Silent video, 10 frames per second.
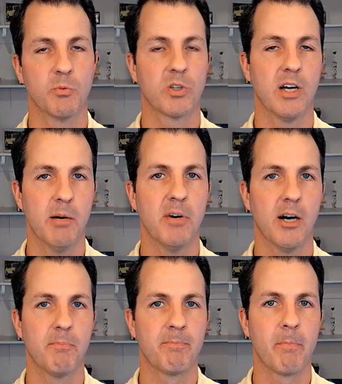will come
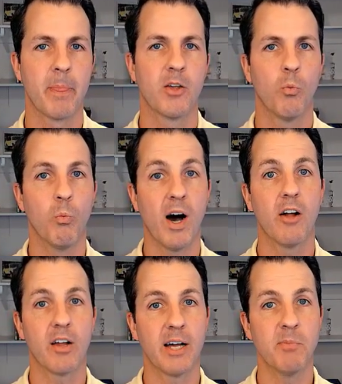up
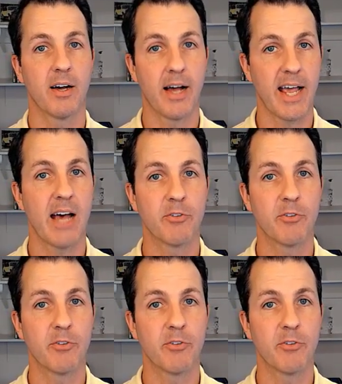while I have